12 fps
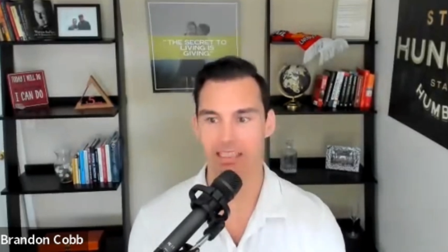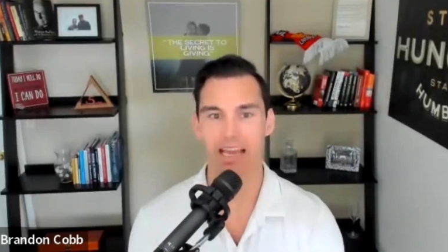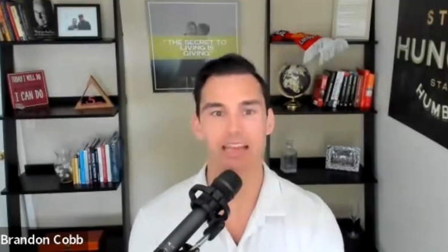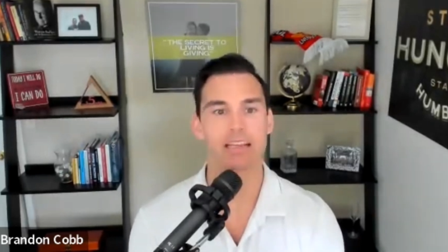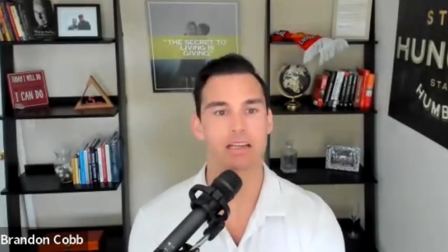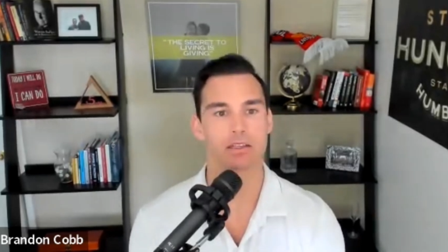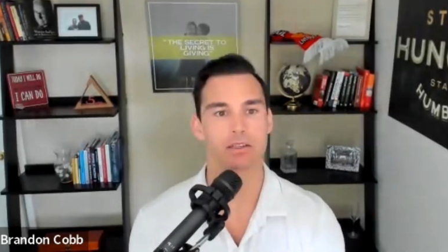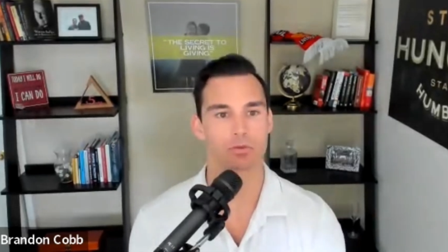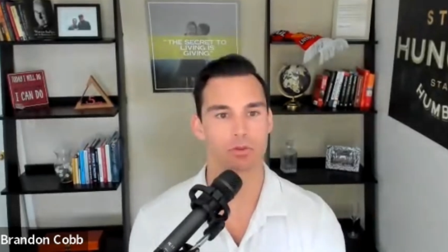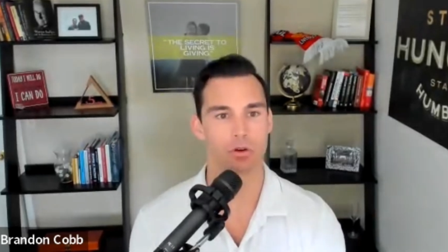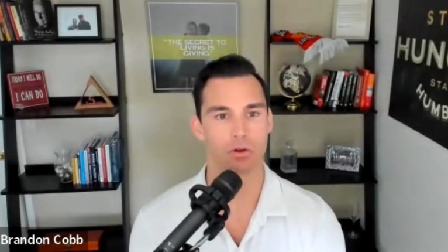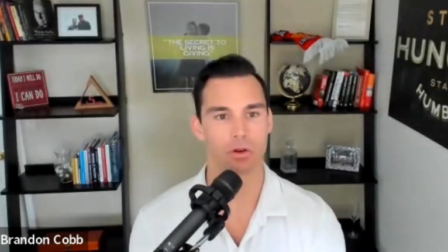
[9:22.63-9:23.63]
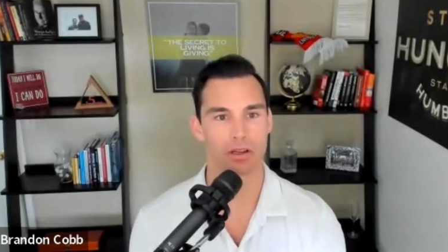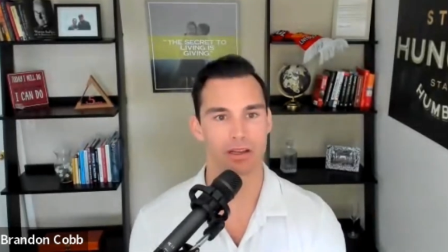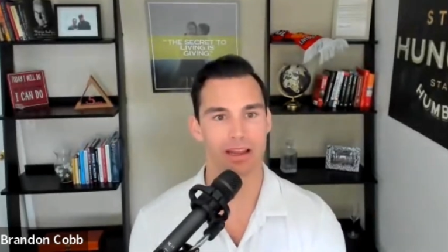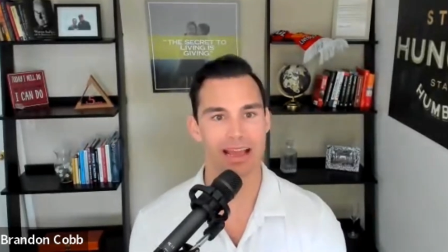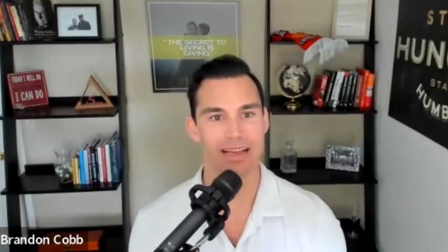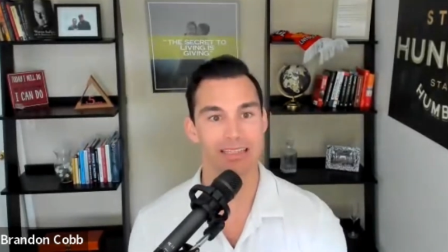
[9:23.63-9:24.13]
that's technically
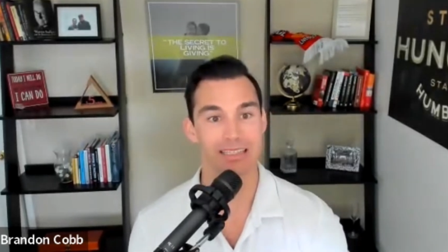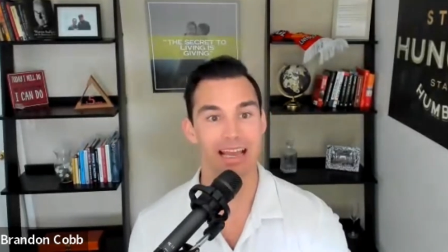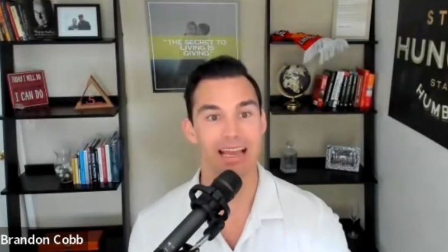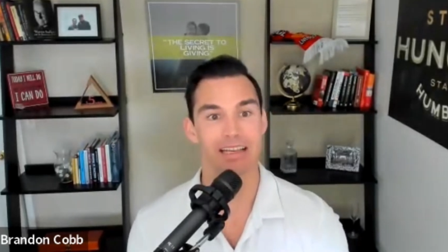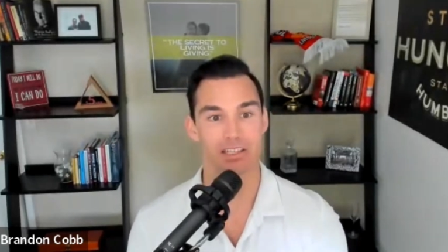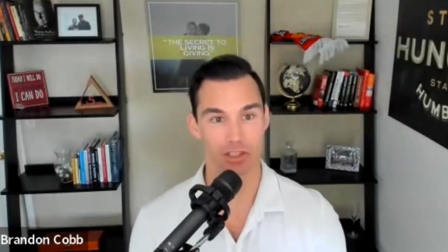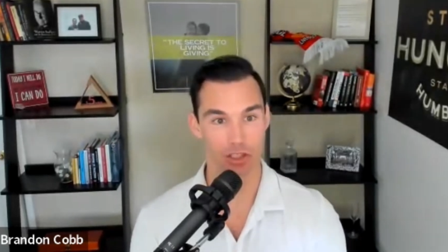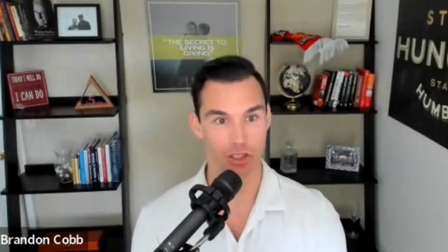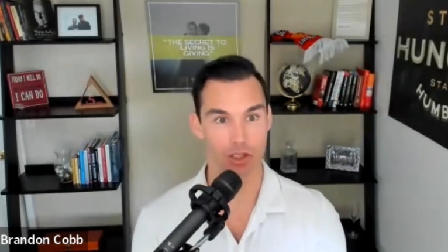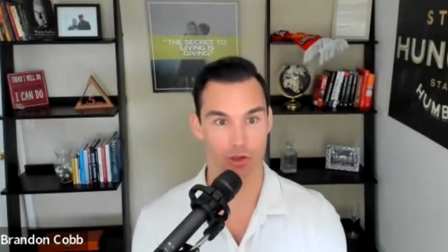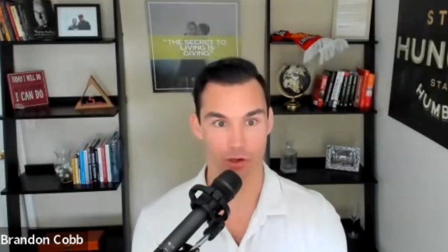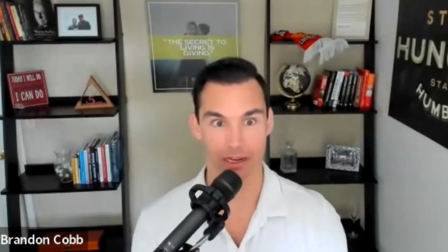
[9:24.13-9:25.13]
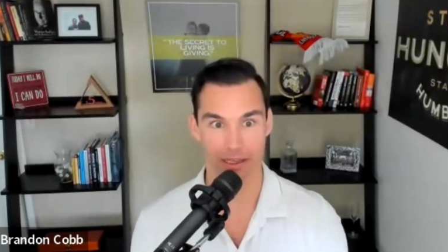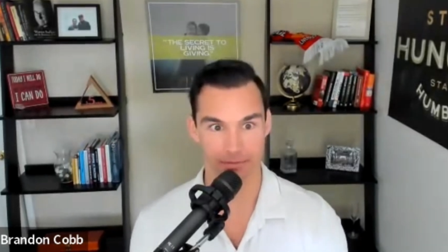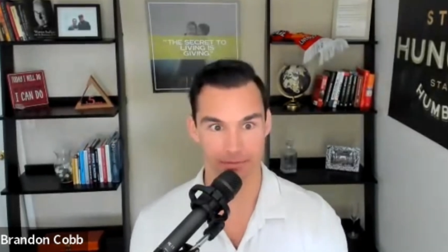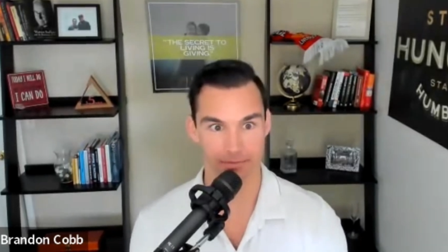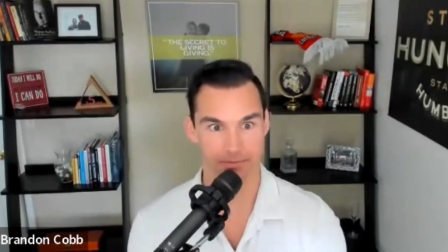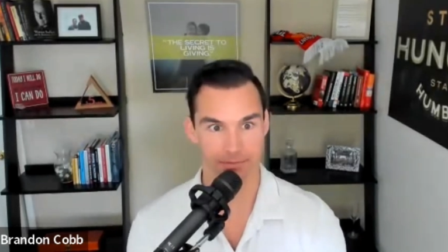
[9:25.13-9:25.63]
regarded as a security.